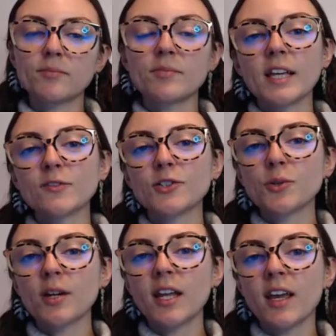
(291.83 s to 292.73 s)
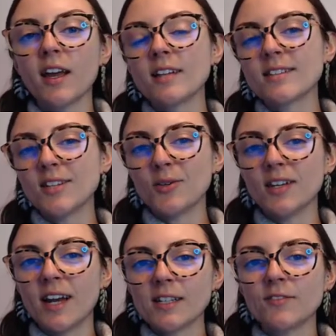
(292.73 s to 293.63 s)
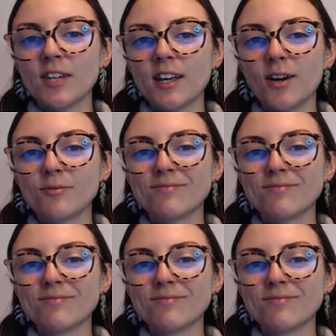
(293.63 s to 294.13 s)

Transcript: Thanks for joining and see you in the next video.